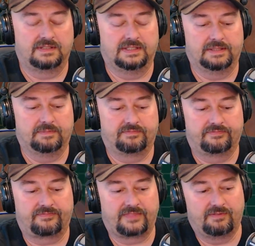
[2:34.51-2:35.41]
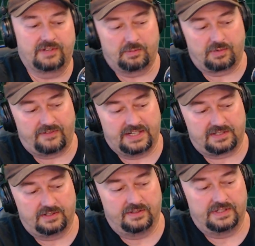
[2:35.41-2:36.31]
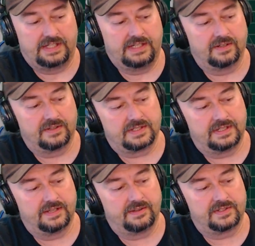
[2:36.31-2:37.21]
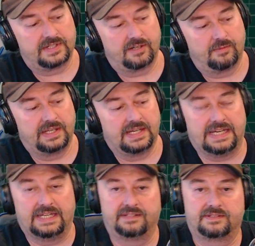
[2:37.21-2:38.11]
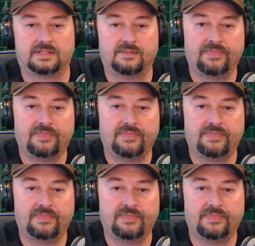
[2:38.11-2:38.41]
Um, very professional. Then here is another gentleman, Hans.